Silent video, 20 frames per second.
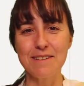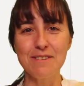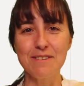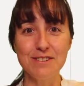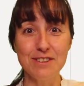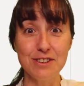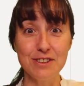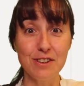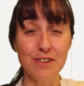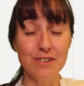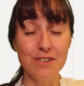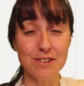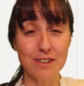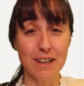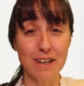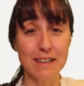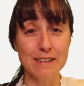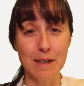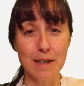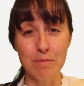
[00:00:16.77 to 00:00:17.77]
I'm going to show you some
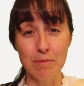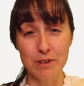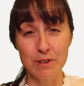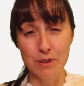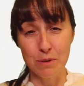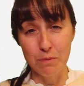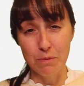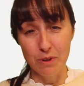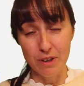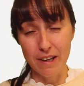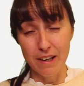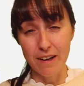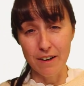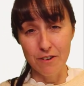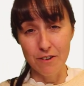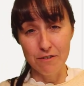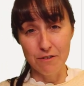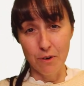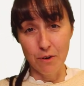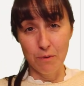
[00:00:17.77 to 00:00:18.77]
examples of what can
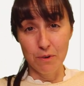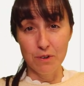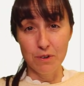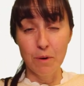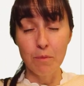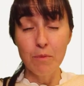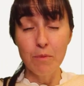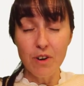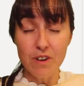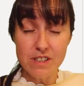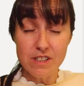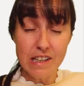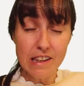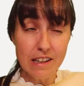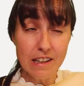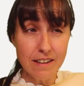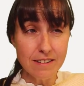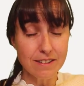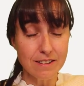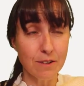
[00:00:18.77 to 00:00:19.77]
go wrong when you're merging
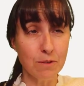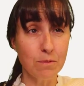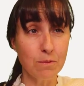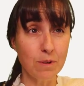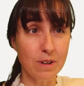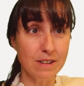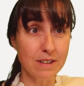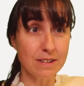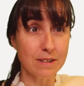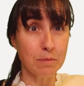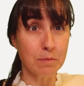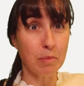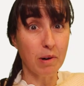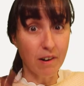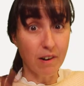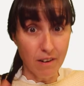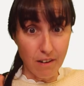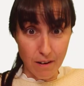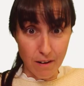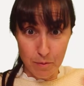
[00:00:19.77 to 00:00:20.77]
things and what is the
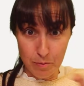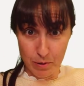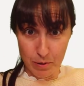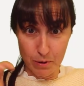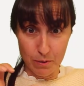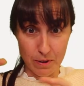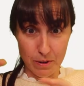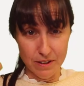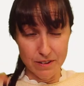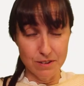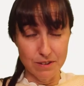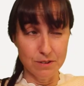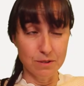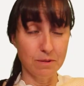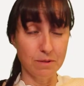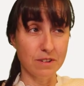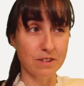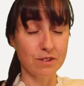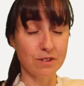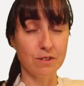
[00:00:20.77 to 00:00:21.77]
proper way to
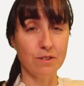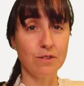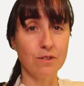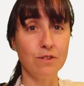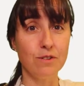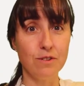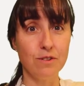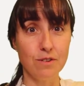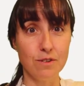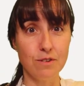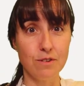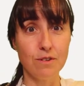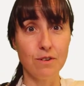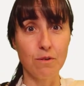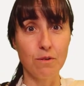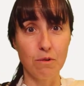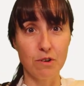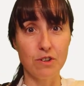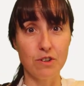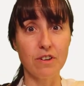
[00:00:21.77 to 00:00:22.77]
do it so you know
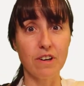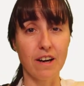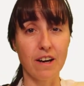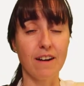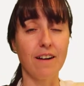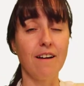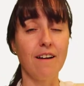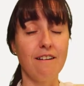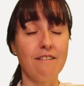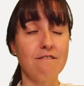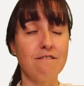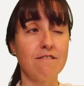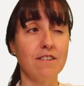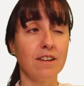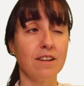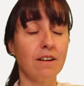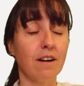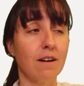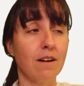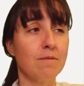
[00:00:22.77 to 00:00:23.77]
what you're getting every
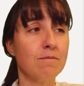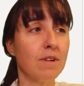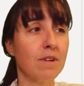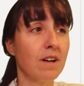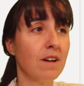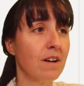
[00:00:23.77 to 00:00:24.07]
time.